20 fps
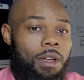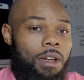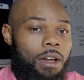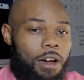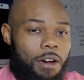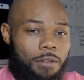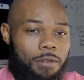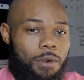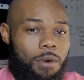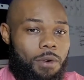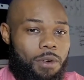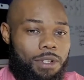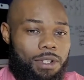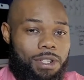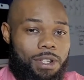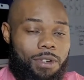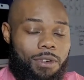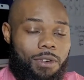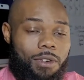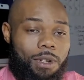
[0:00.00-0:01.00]
of
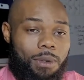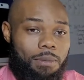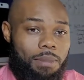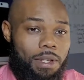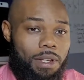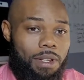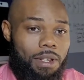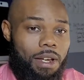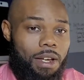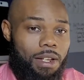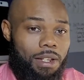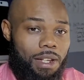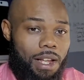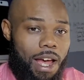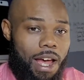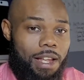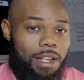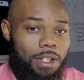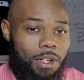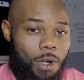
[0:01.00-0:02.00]
course, they're going to be a
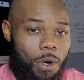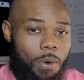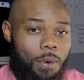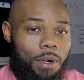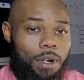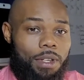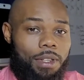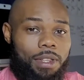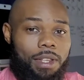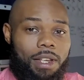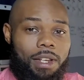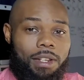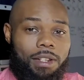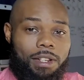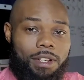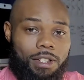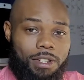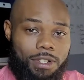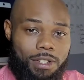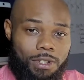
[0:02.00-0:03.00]
lot lower
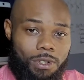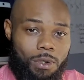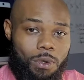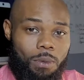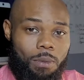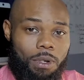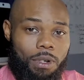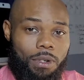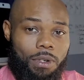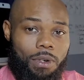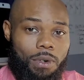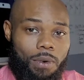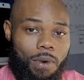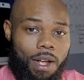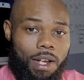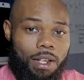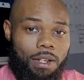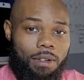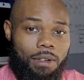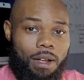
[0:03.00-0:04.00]
than consumer
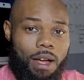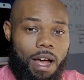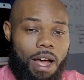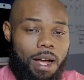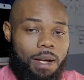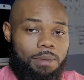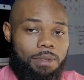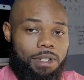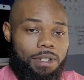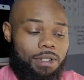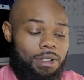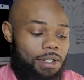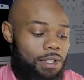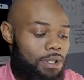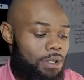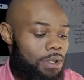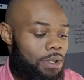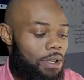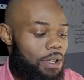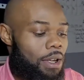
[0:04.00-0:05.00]
credit
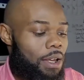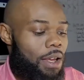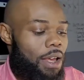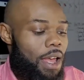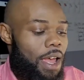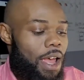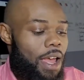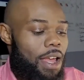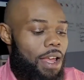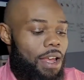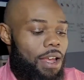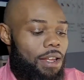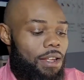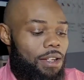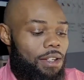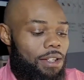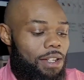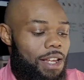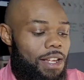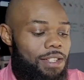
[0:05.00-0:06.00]
options.
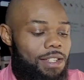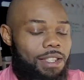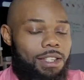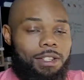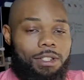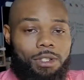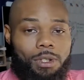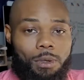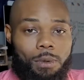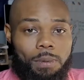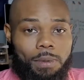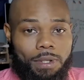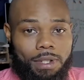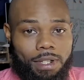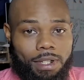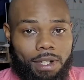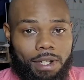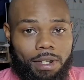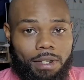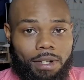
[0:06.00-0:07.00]
And less than
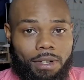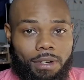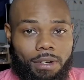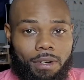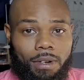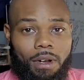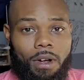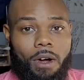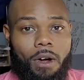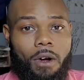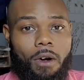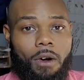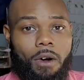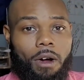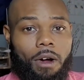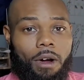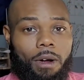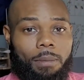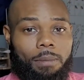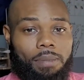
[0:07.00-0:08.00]
2%
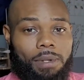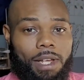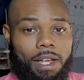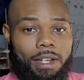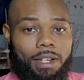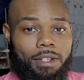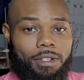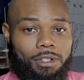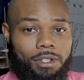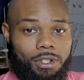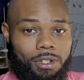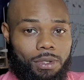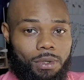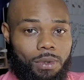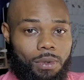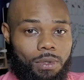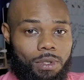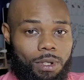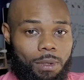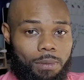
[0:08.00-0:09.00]
are planning to
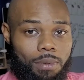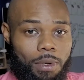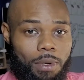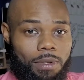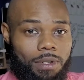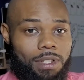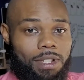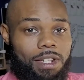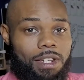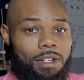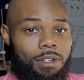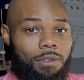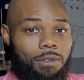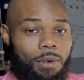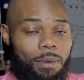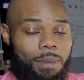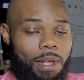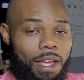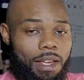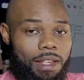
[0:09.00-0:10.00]
use the proceeds
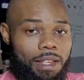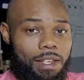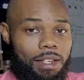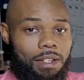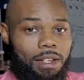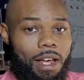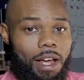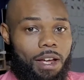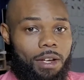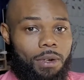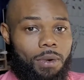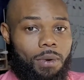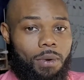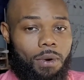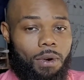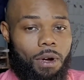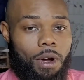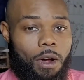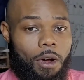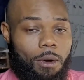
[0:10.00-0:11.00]
from that HELOC
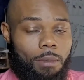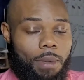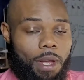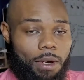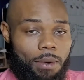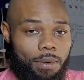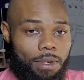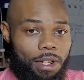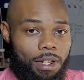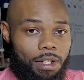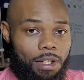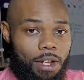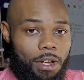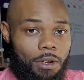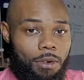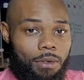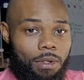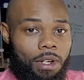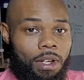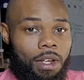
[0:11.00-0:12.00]
or home equity
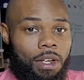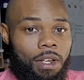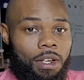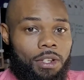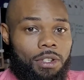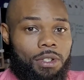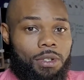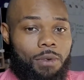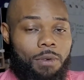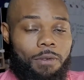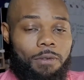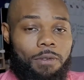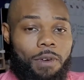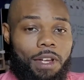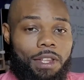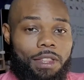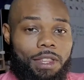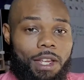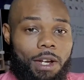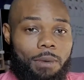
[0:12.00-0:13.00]
loan to
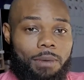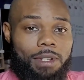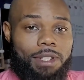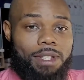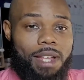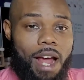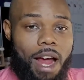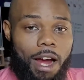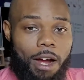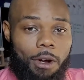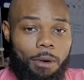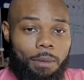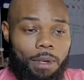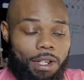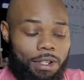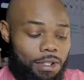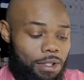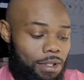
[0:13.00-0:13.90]
fund their retirement.